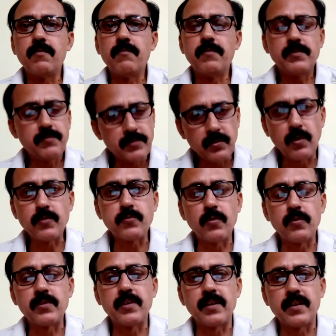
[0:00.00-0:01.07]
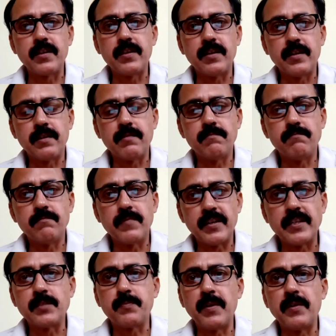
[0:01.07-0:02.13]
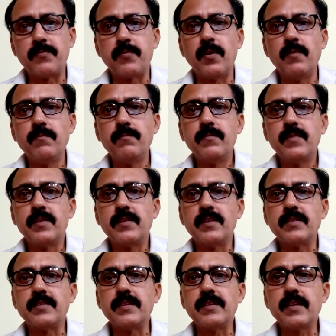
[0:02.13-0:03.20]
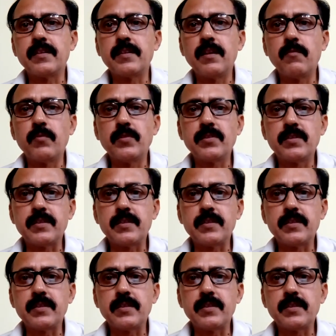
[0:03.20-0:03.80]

which was also on the raised platform. The citadel was